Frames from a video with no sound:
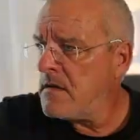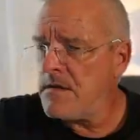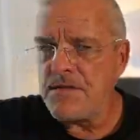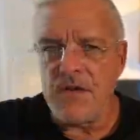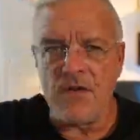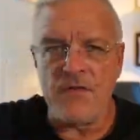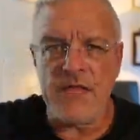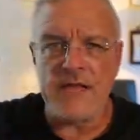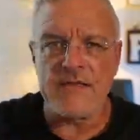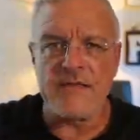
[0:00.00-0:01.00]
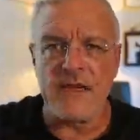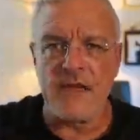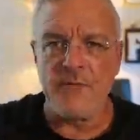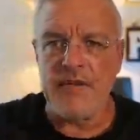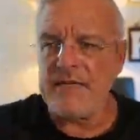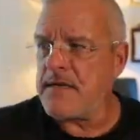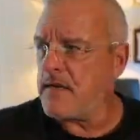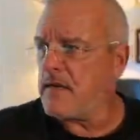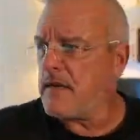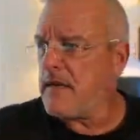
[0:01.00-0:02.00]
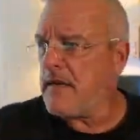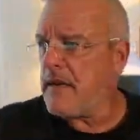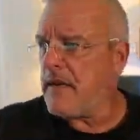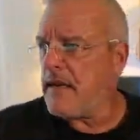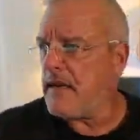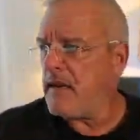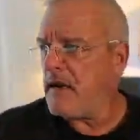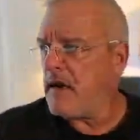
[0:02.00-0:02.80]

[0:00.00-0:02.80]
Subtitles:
So that's basically it.